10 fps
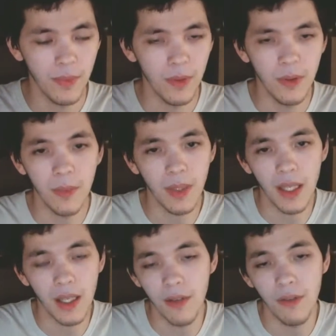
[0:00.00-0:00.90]
who am I
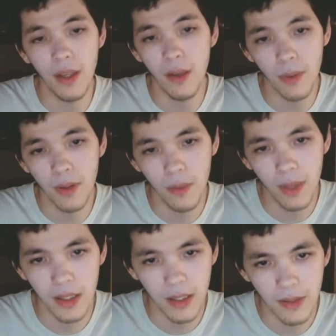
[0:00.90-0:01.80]
kidding? If he were to
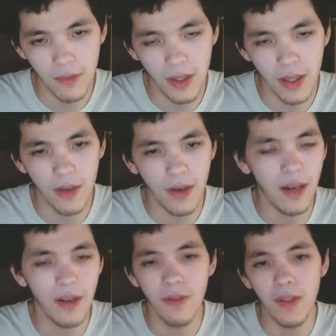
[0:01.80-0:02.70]
watch this video, I
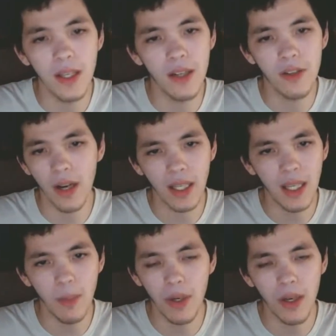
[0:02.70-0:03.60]
don't even need to try and
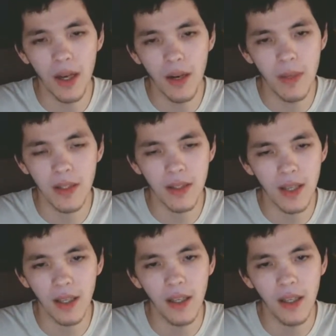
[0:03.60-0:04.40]
keep it anonymous. Like,